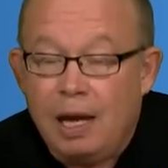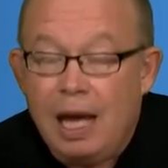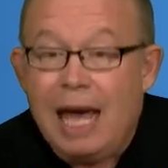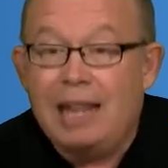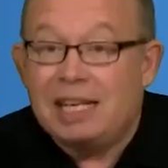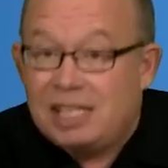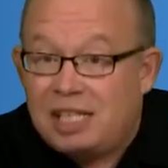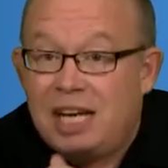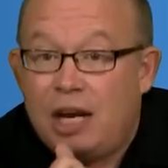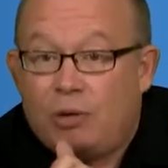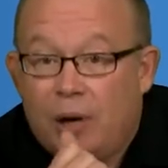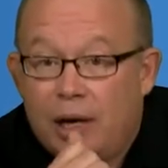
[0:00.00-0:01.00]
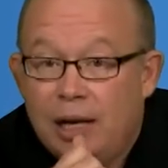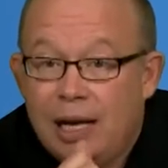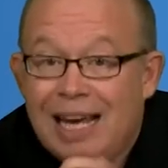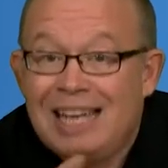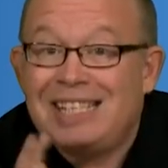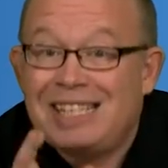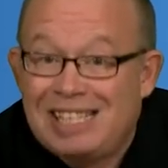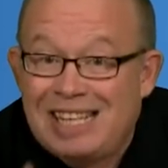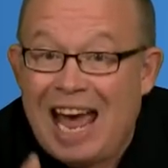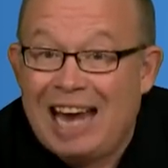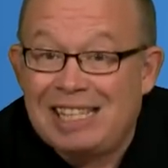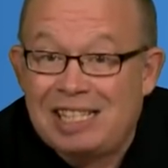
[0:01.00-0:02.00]
And the secret is a
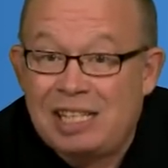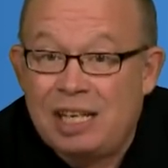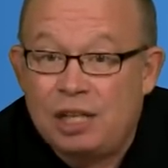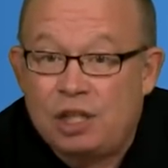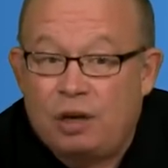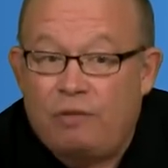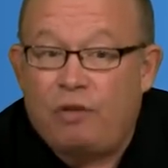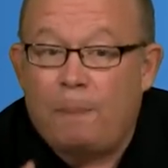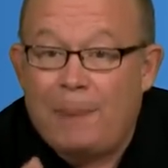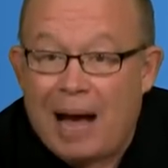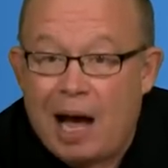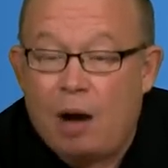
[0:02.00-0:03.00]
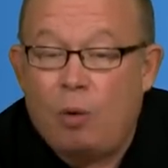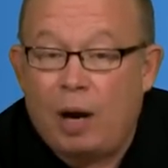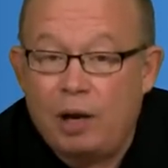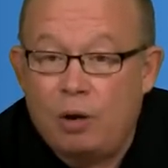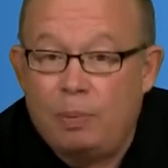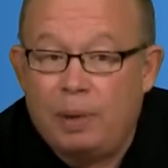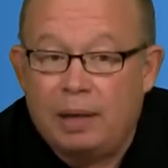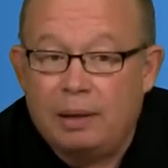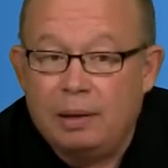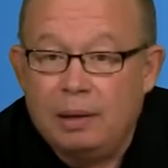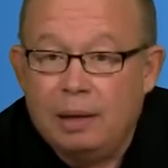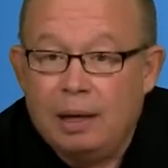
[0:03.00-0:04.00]
statistician from Powell, Wyoming.
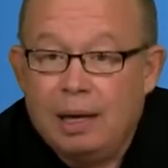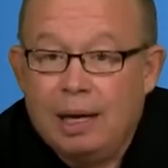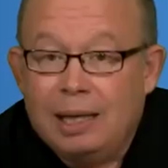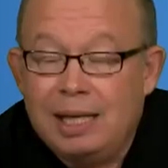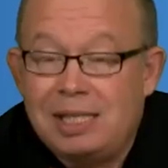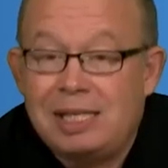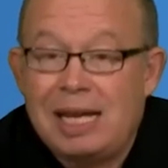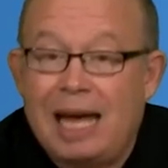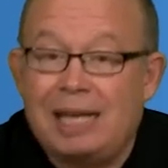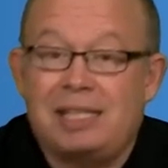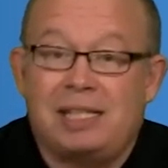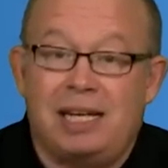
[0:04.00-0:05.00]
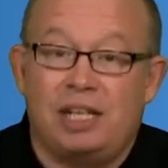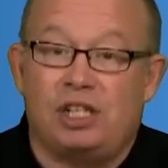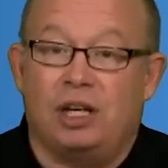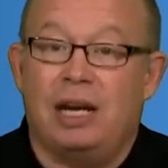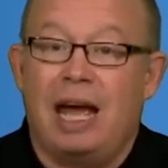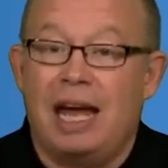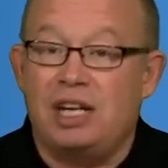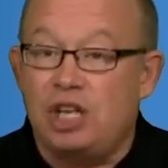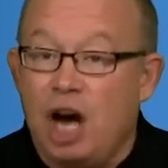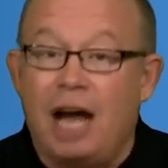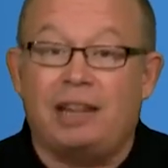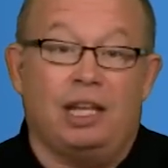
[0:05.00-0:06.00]
This statistician had
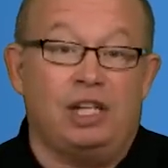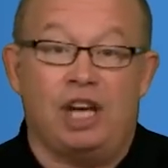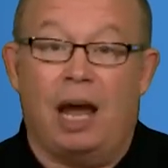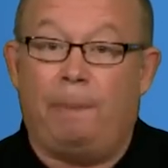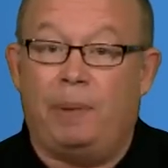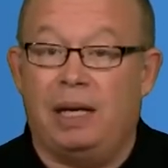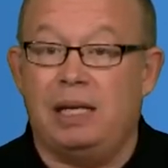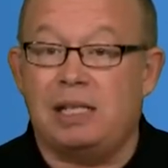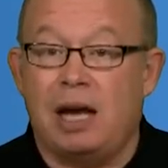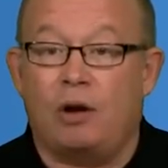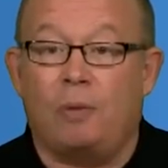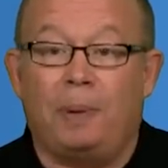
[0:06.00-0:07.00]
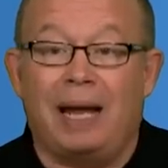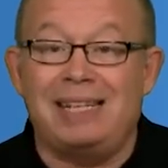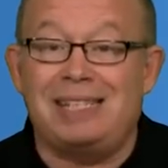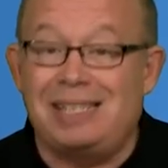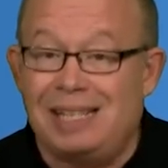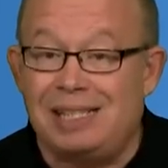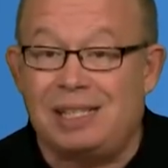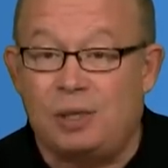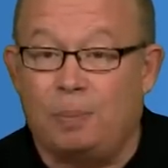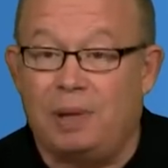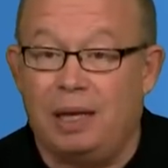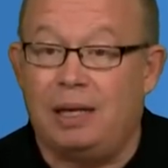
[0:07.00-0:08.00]
taught the Japanese how to apply
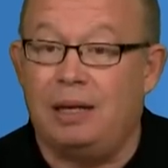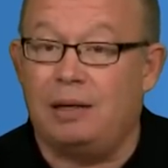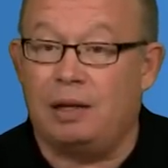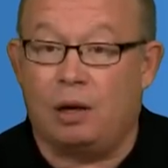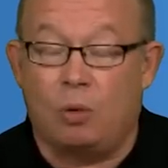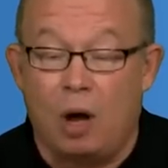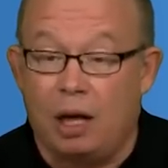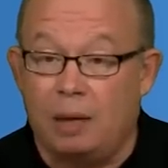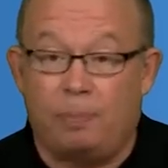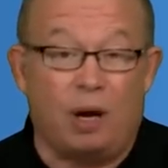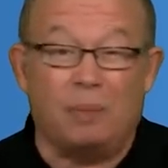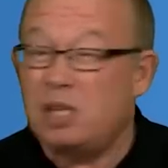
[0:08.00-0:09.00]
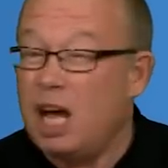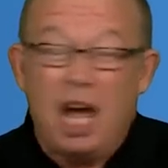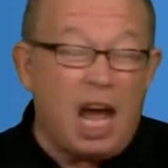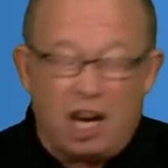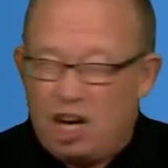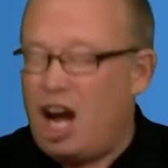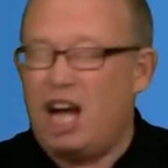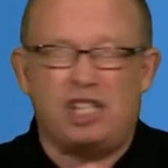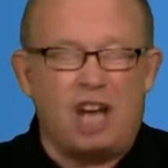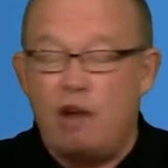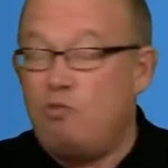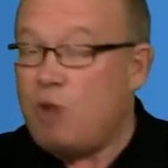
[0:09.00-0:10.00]
system thinking to their quality problems and
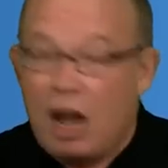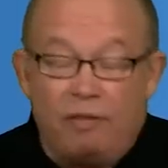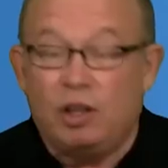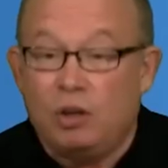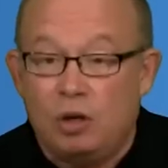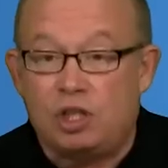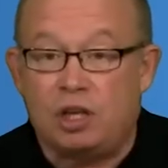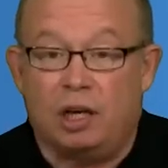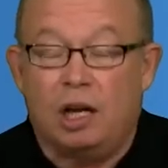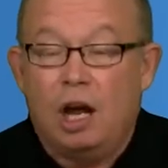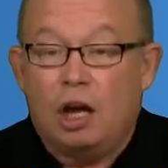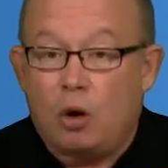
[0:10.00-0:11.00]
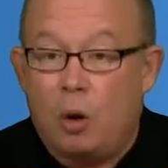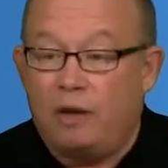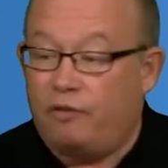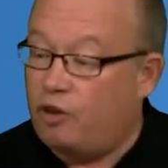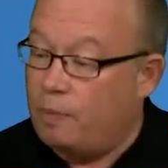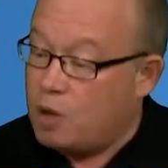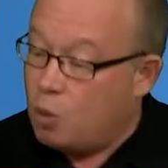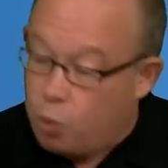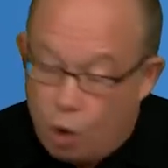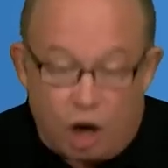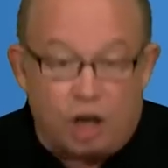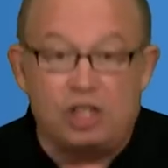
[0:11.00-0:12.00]
caused a revolution going from the
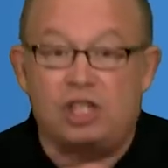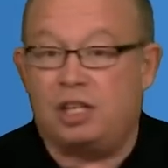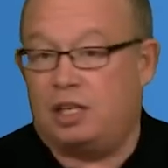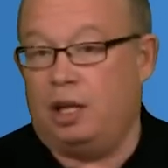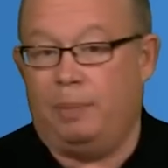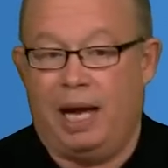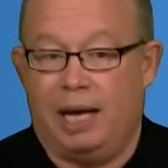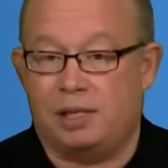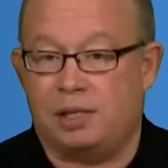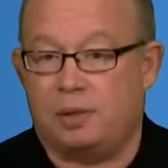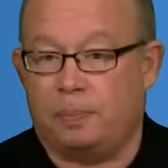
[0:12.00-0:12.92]
worst to the best.